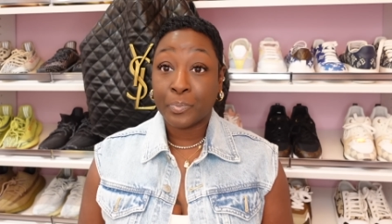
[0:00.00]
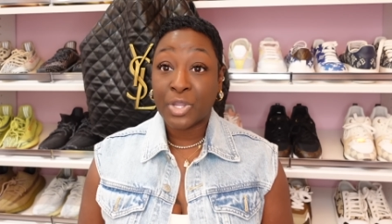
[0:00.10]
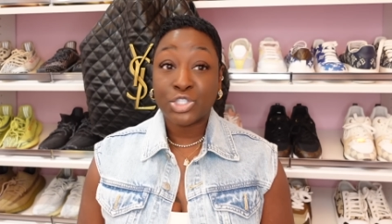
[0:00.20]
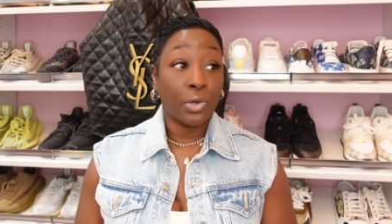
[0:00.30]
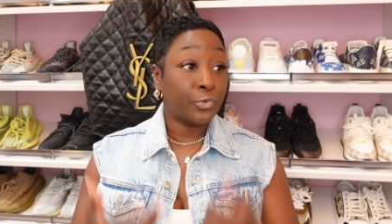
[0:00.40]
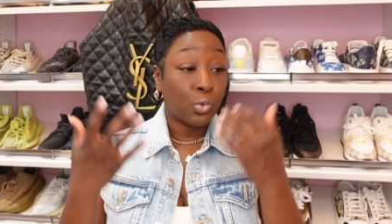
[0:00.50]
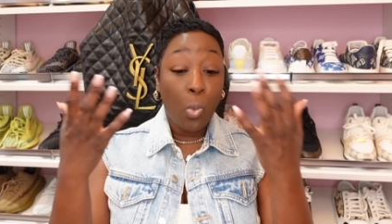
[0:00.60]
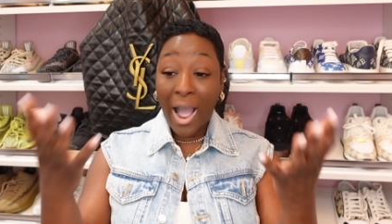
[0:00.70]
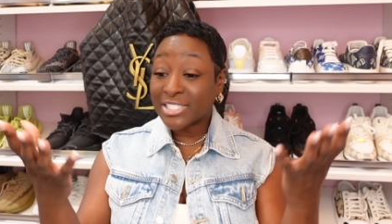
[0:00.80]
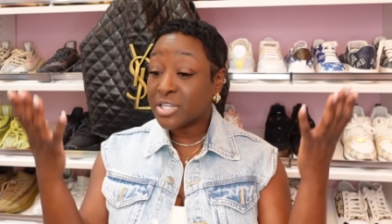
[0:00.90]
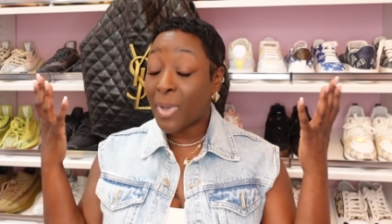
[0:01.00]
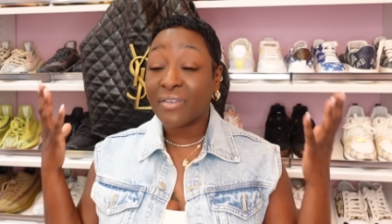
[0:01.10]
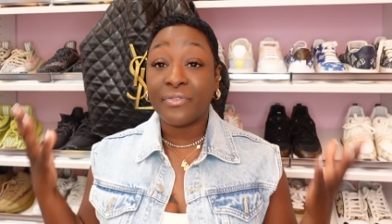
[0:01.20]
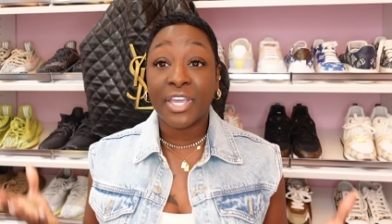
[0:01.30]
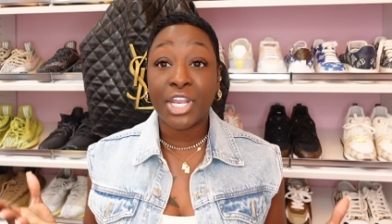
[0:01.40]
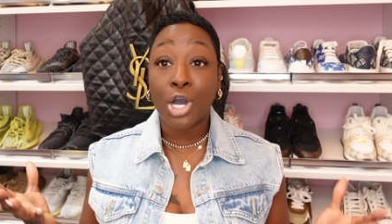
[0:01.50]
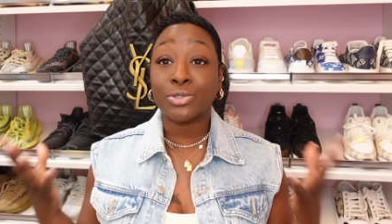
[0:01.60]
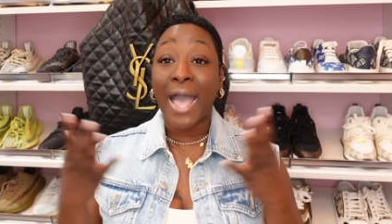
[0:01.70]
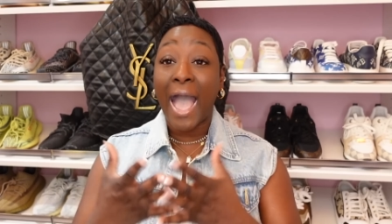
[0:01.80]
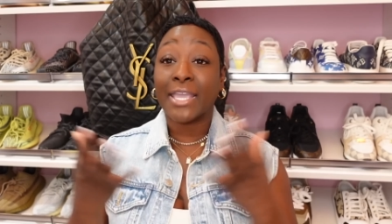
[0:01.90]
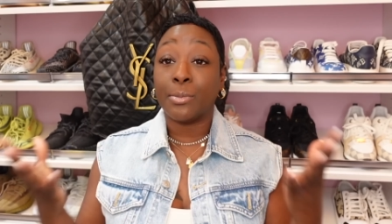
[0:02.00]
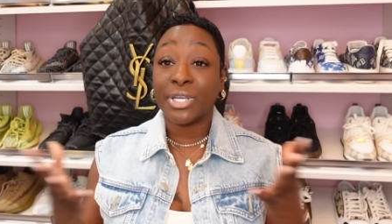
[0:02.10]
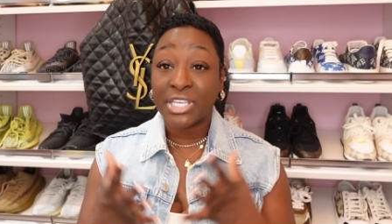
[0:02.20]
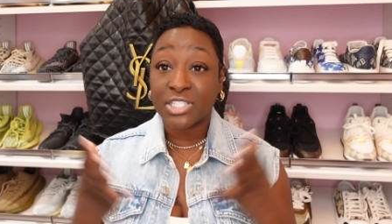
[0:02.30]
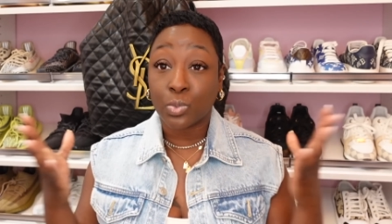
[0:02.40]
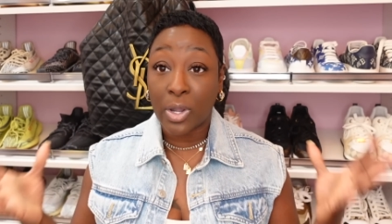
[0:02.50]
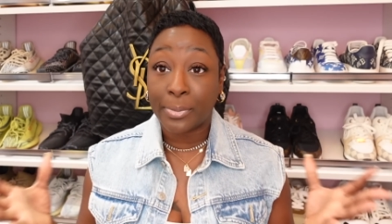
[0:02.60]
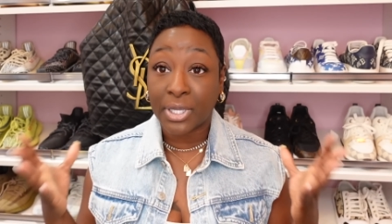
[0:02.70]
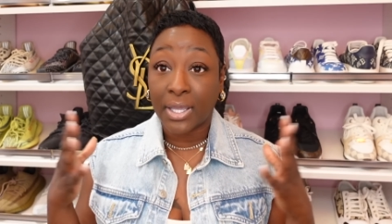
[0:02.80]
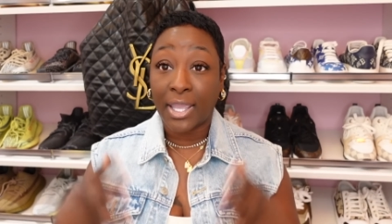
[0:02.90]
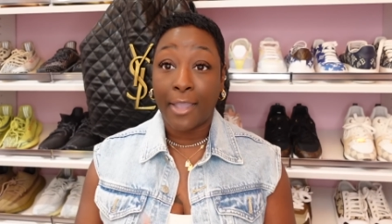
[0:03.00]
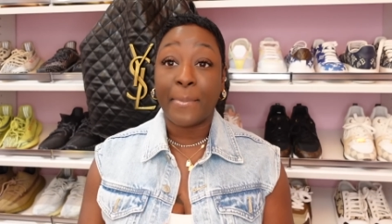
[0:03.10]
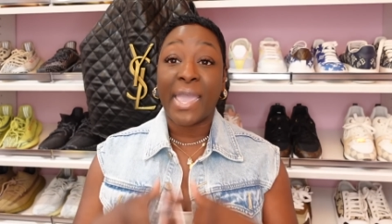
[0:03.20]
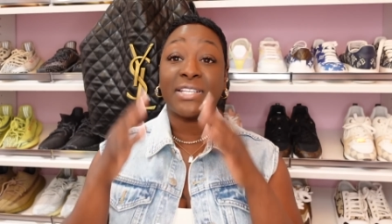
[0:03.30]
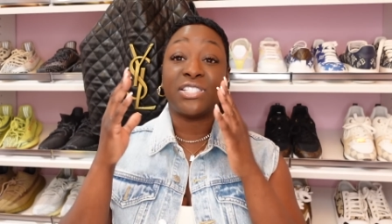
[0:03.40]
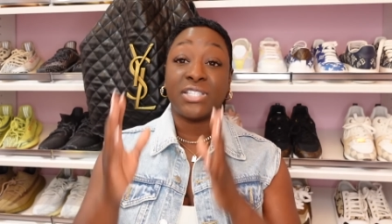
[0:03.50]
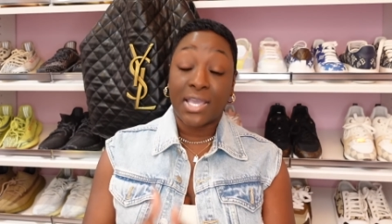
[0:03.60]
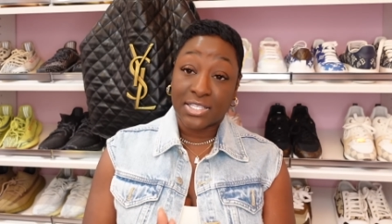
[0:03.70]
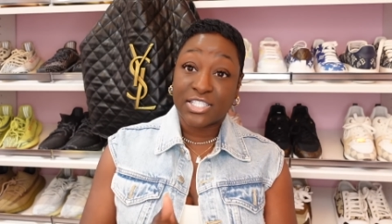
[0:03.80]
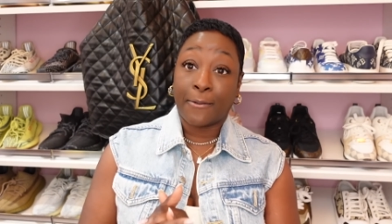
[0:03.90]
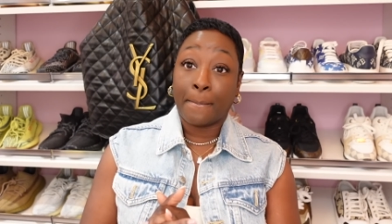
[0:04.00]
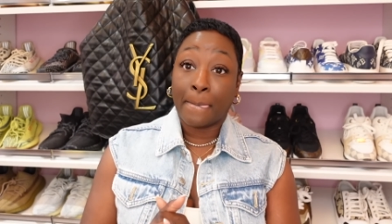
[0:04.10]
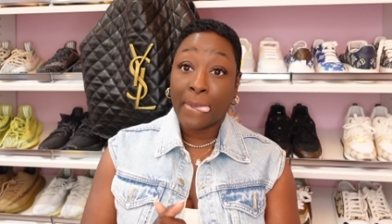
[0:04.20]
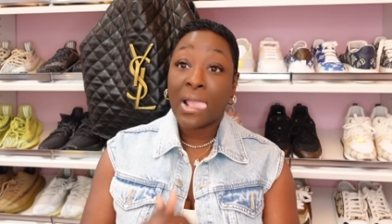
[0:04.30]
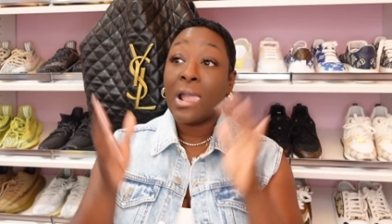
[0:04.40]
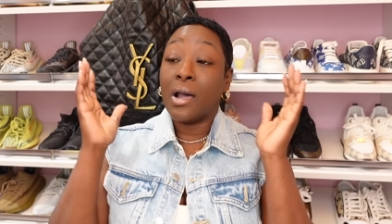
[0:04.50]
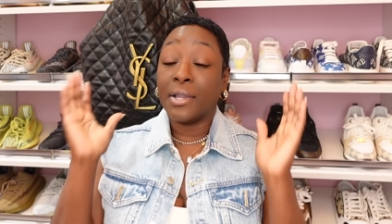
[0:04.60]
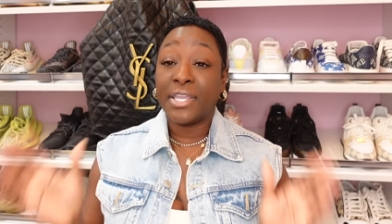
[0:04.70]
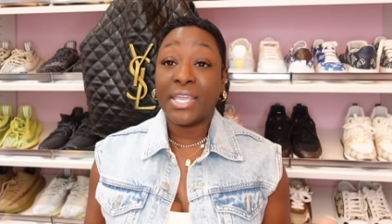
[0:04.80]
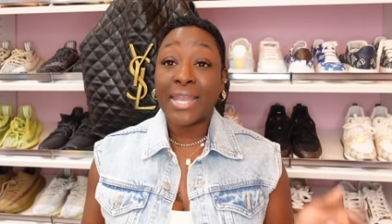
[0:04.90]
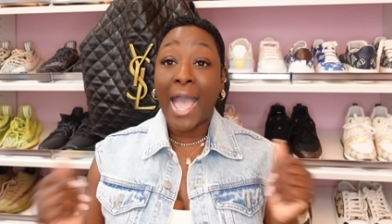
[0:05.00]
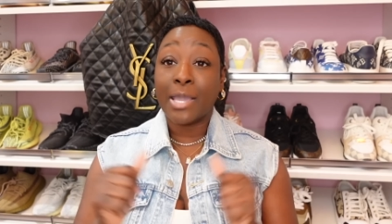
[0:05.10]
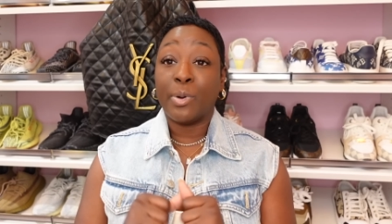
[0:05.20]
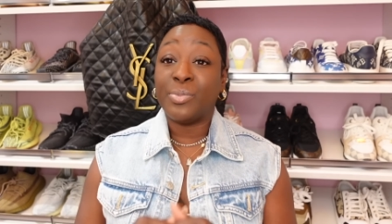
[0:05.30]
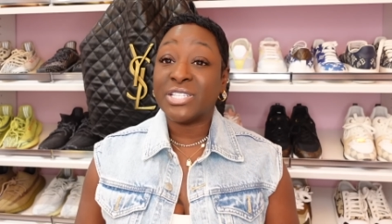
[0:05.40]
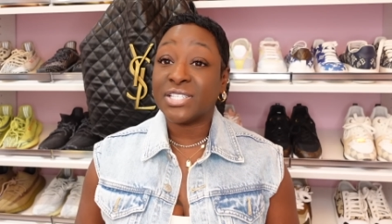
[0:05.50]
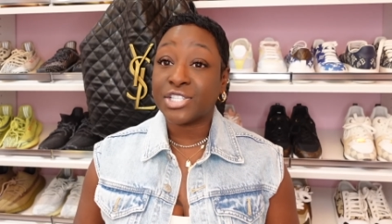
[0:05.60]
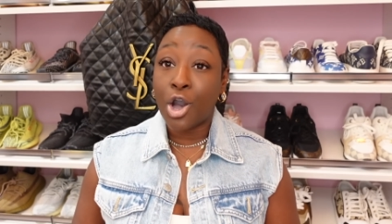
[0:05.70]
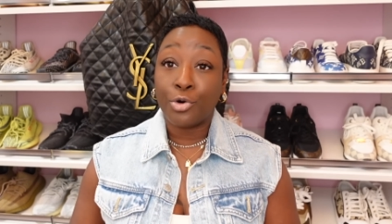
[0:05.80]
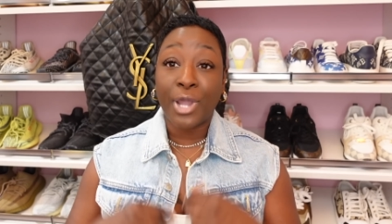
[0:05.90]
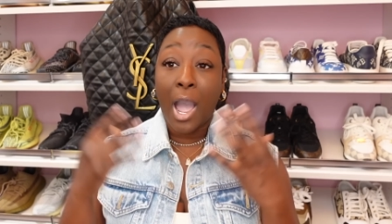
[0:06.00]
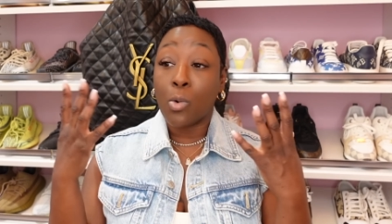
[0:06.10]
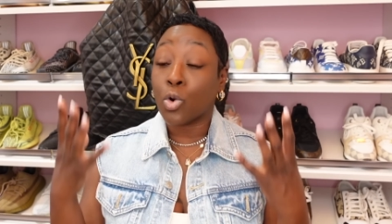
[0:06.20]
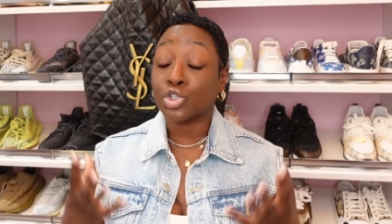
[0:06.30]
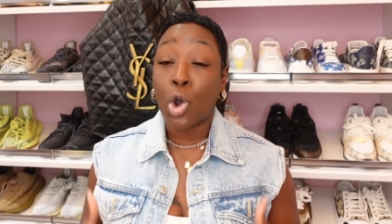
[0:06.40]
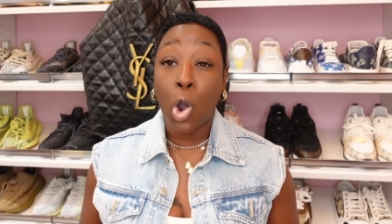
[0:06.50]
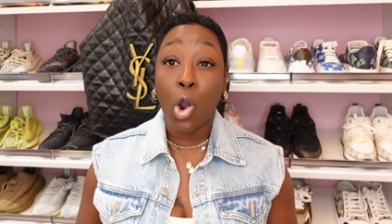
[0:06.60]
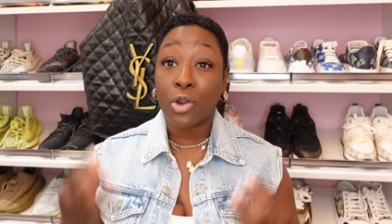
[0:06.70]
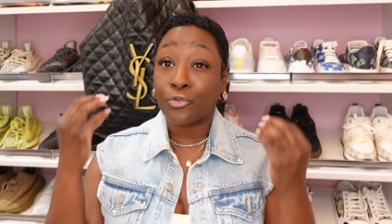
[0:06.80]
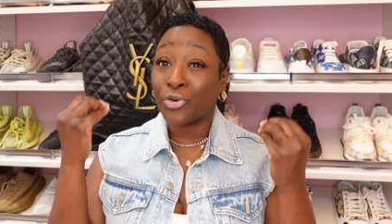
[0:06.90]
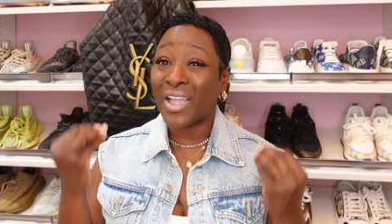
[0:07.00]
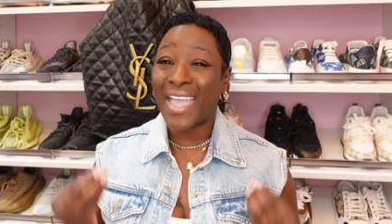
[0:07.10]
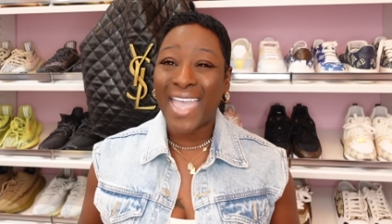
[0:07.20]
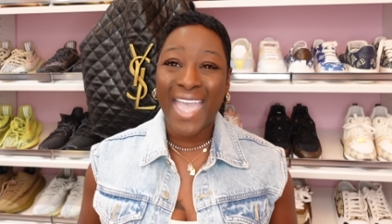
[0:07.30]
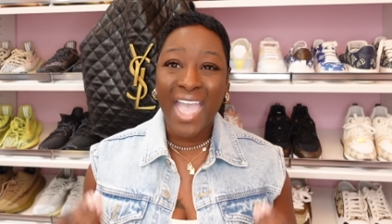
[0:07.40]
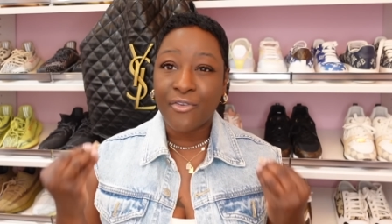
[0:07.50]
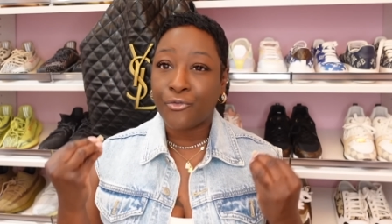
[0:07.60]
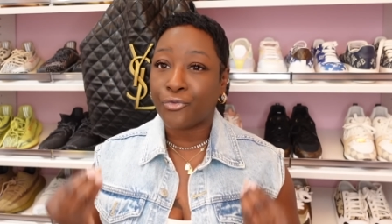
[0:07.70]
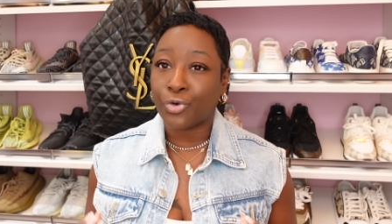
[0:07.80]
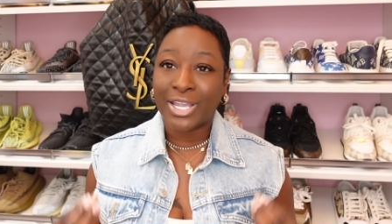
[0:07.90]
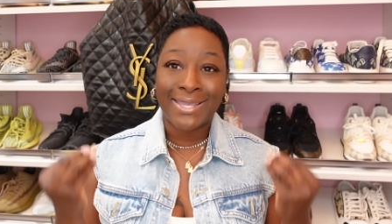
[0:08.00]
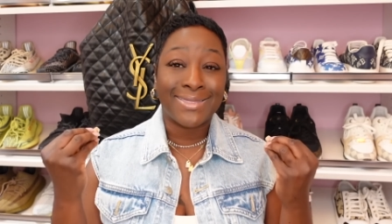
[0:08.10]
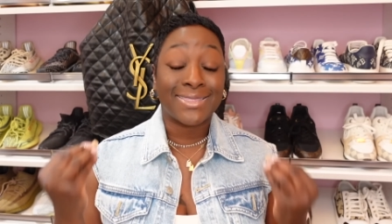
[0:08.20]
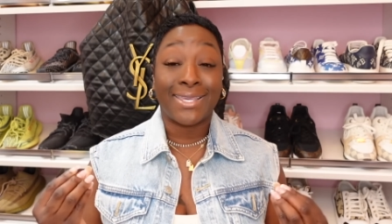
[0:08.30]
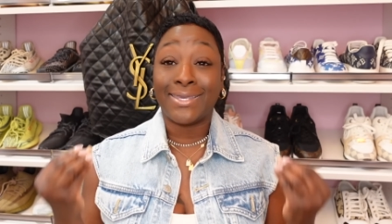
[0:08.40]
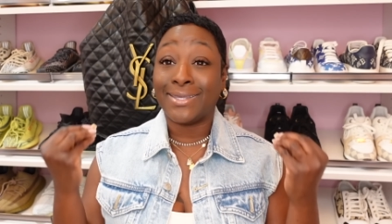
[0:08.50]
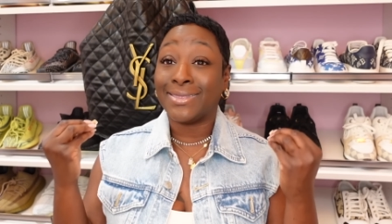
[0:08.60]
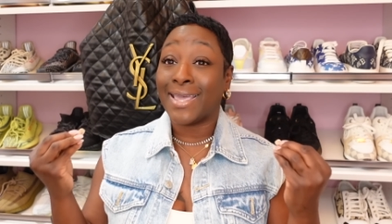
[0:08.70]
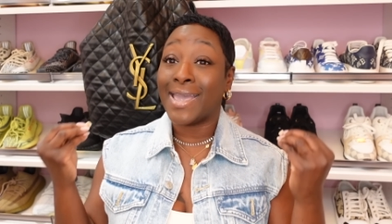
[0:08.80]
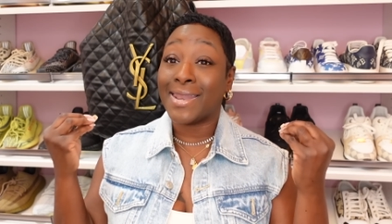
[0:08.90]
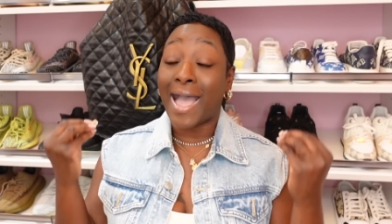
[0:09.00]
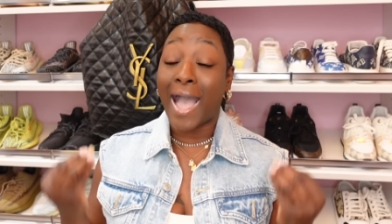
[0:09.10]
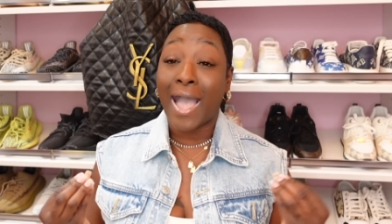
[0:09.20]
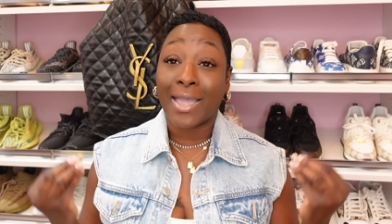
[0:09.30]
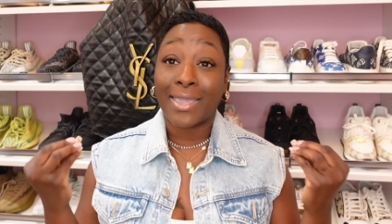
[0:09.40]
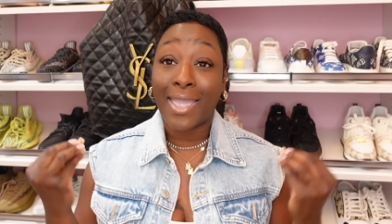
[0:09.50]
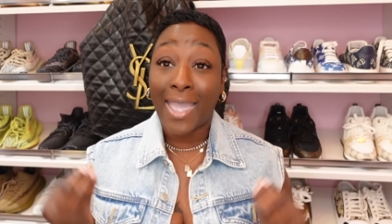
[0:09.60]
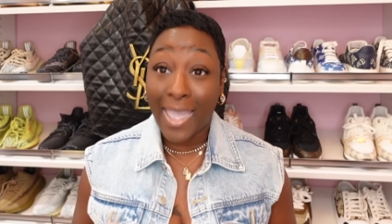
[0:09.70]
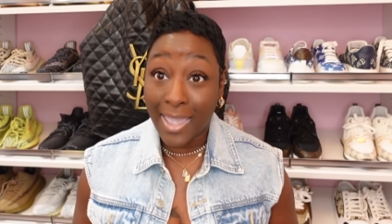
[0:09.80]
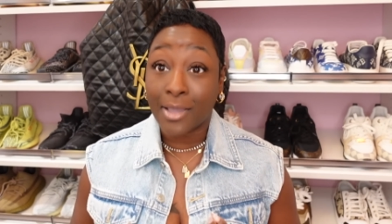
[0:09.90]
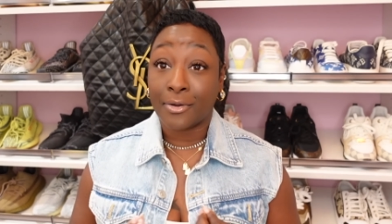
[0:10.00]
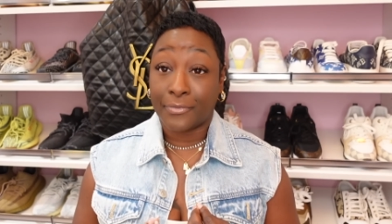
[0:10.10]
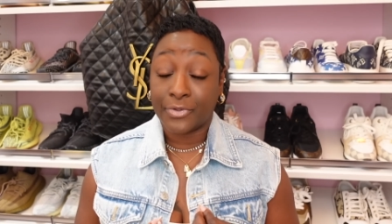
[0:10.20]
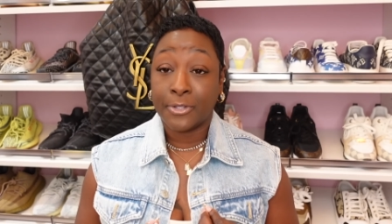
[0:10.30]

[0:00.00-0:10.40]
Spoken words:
So if you're watching my videos, I am against replica handbags, yes. Again, I am a business owner. I worked hard for everything that I have.